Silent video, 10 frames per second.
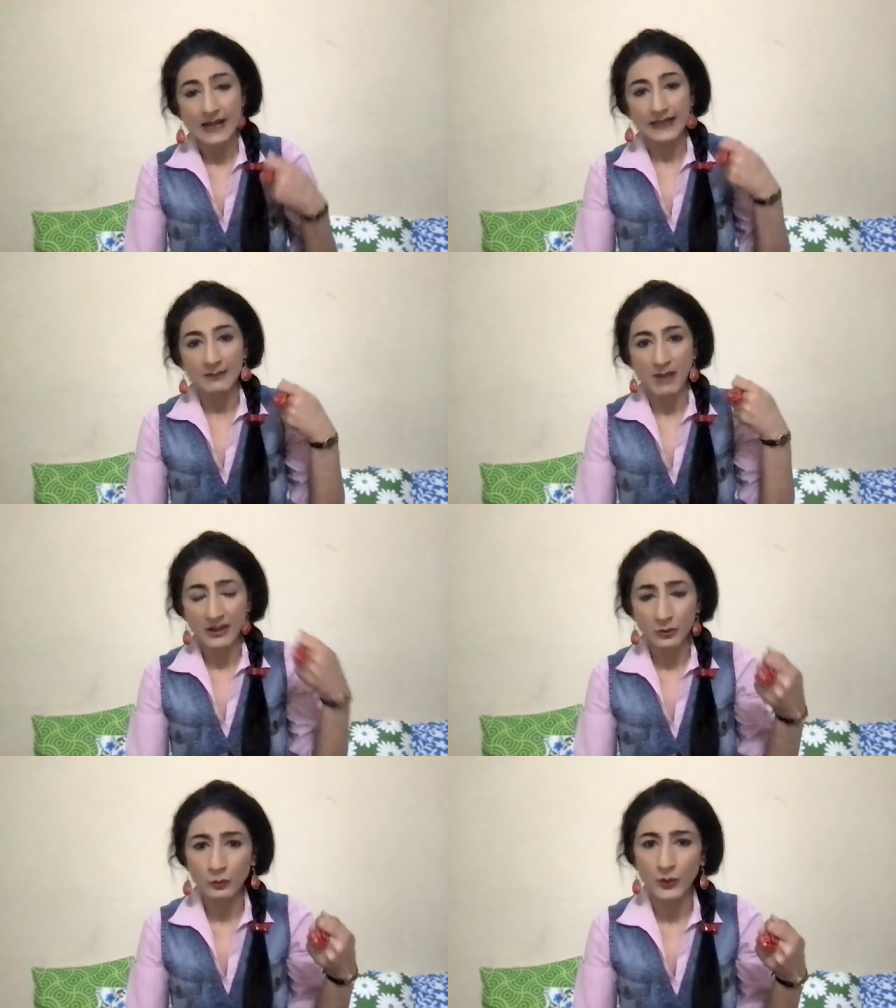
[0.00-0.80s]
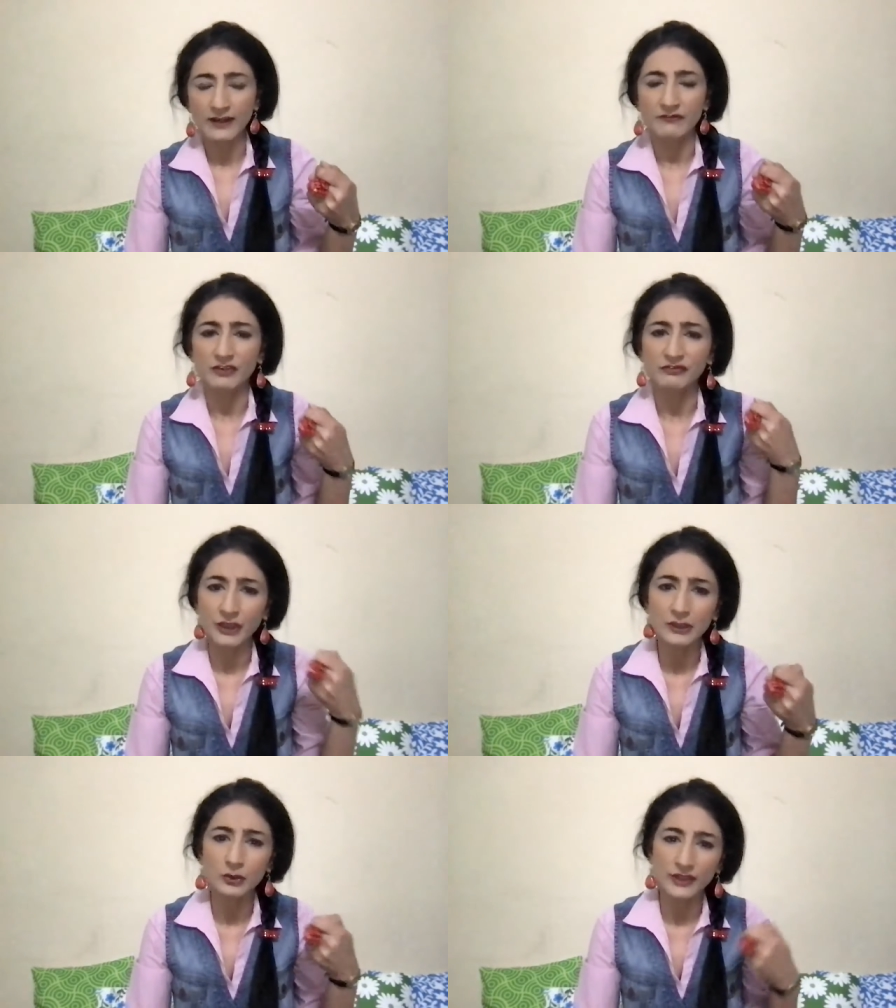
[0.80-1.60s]
In my own work, I've
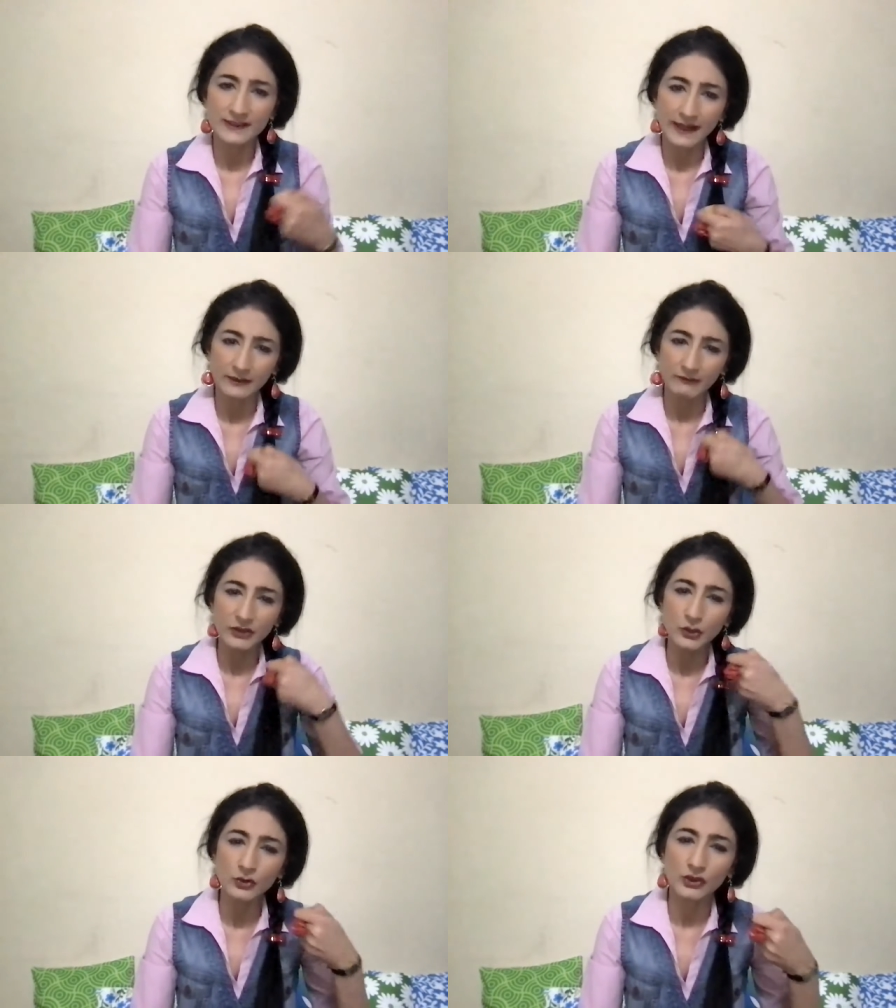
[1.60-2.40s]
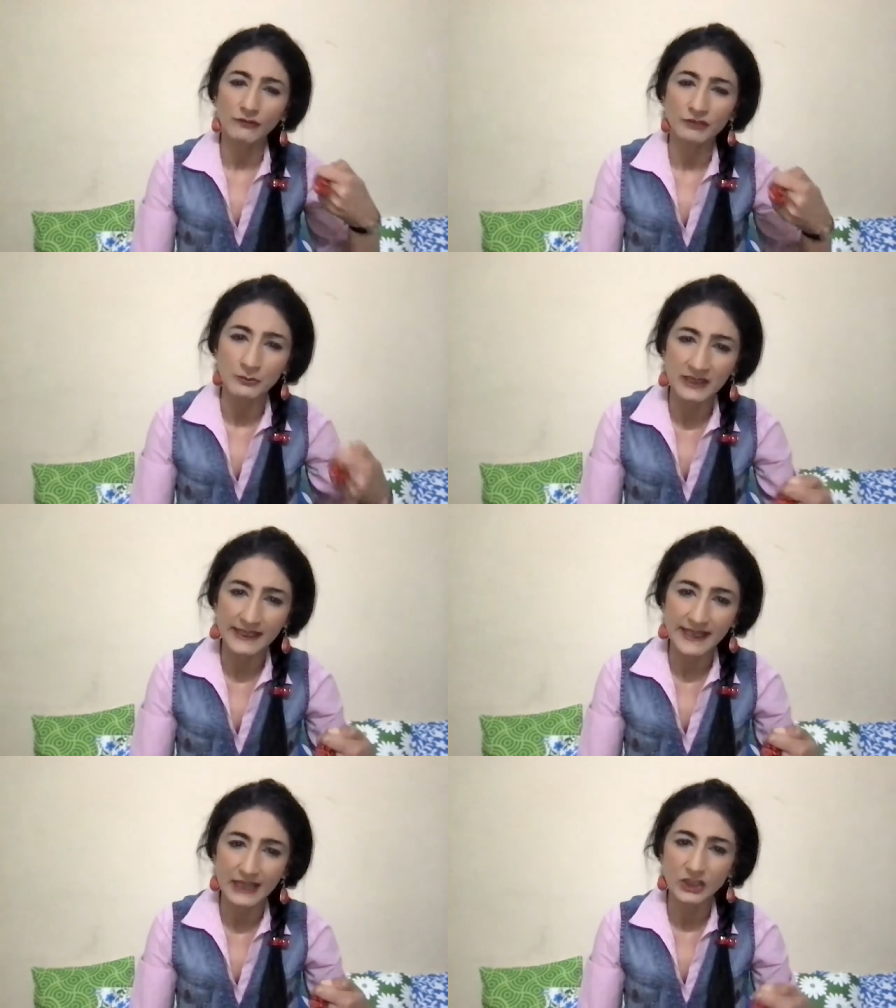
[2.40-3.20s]
referred to this kind of use of
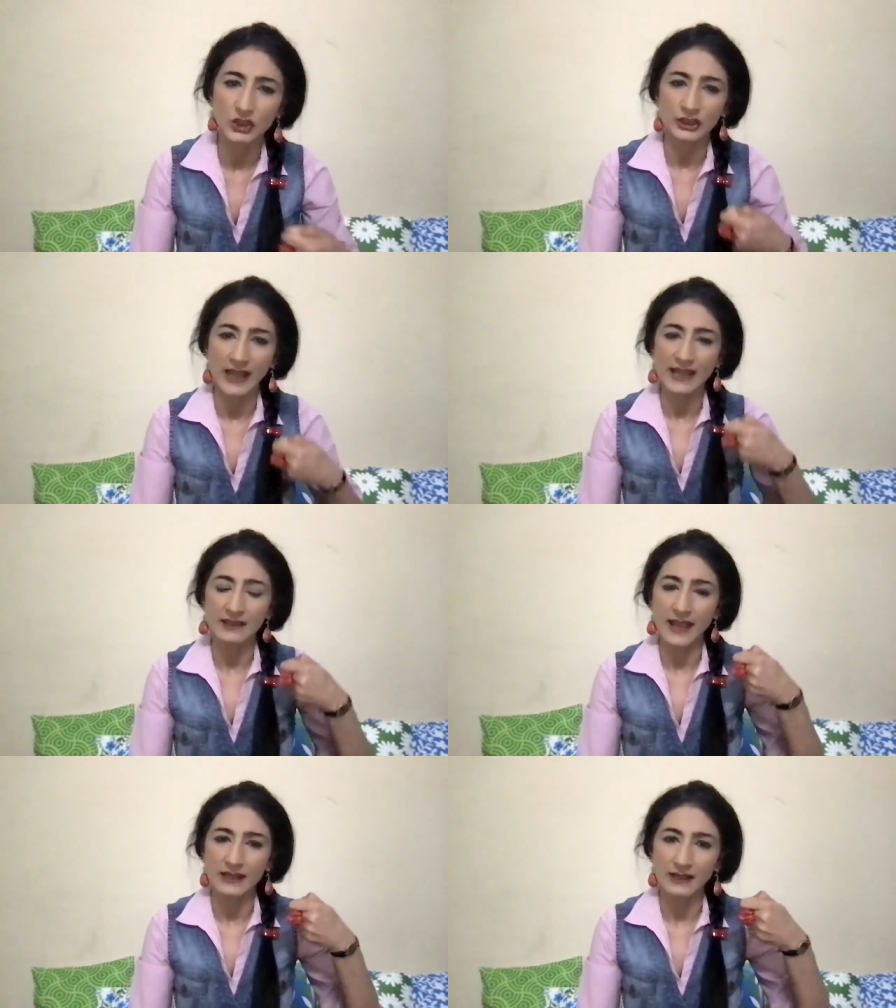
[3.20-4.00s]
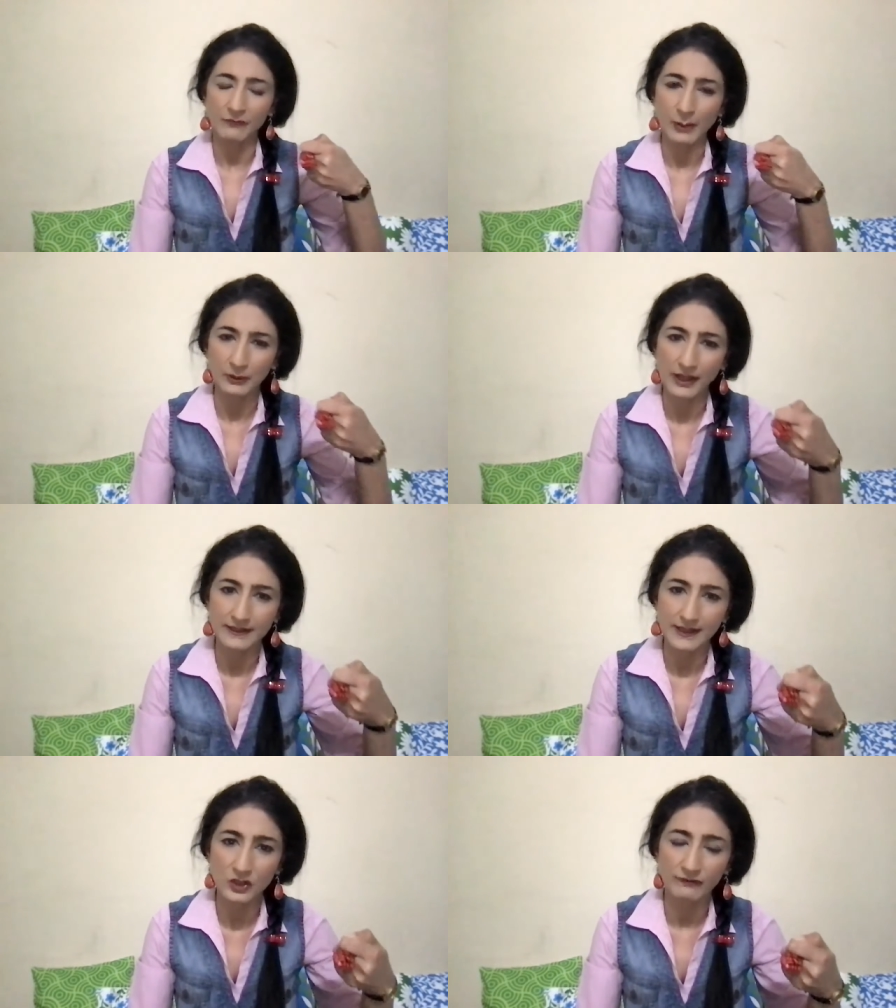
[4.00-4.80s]
humiliation and a
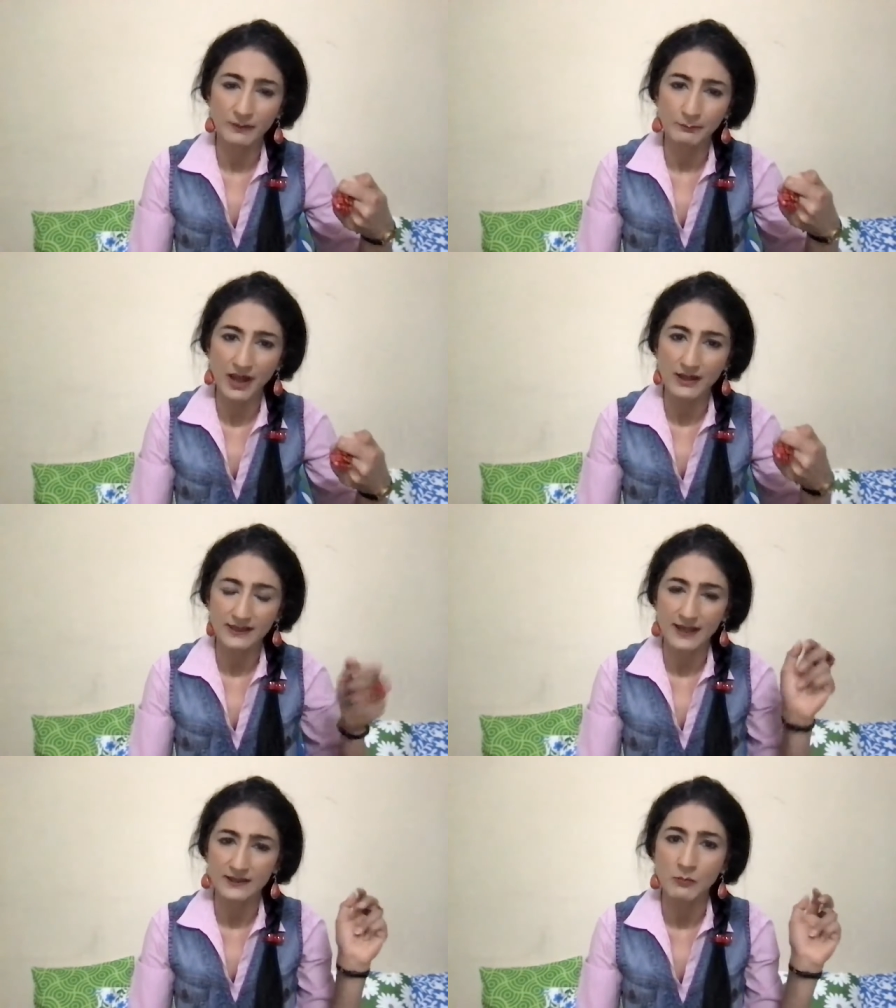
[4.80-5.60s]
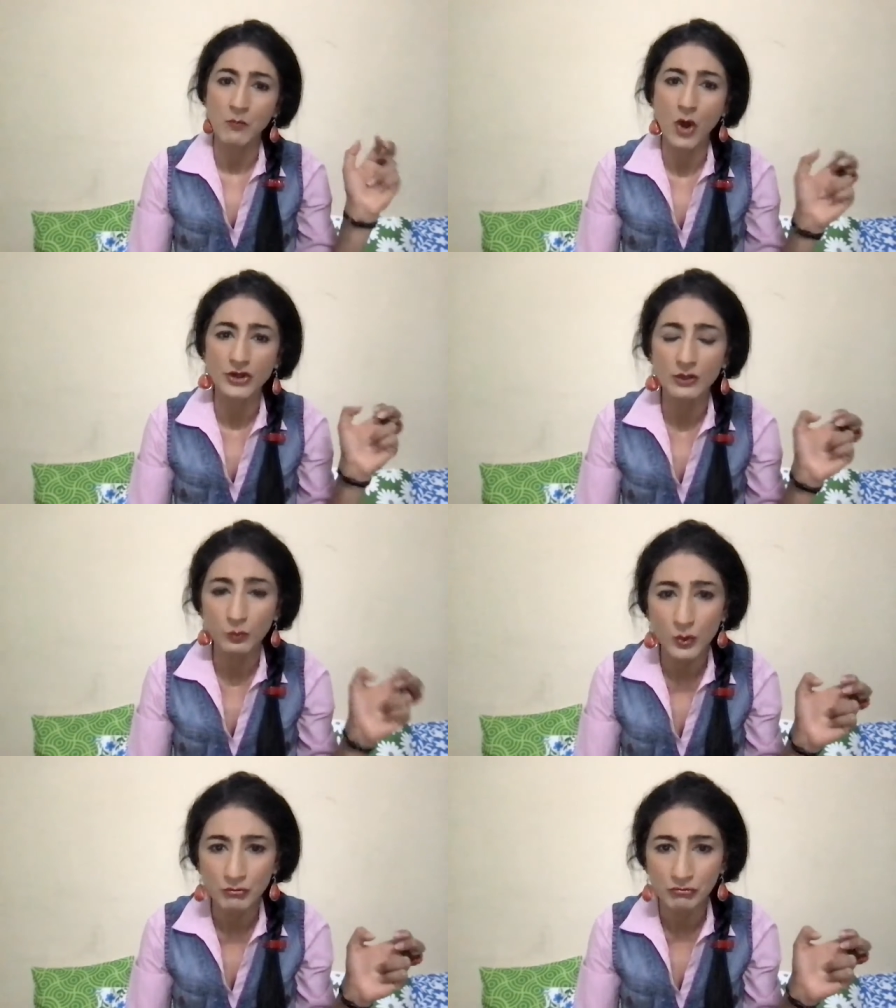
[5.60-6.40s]
weaponization of the past as the moral
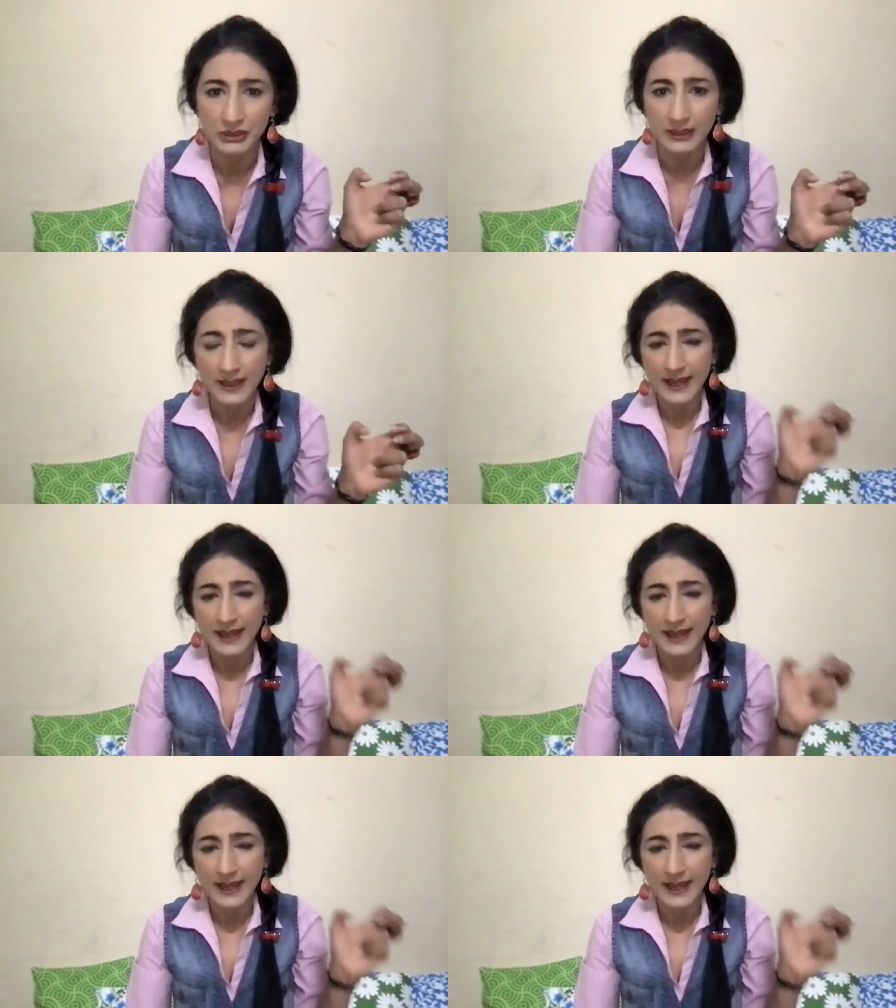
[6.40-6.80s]
wound.